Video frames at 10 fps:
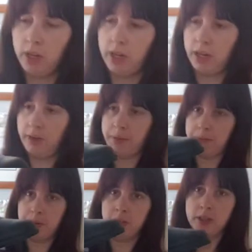Um,
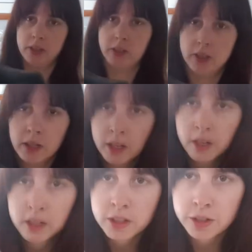but
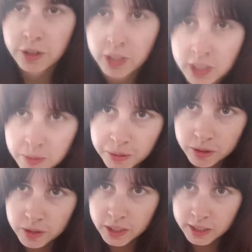so these
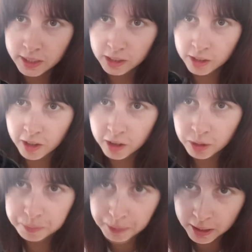boots here, they got a
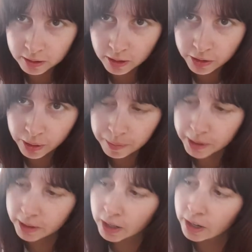little buckle on them
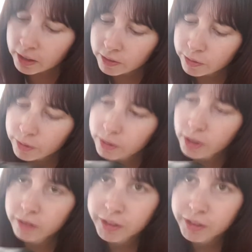and they're kind of got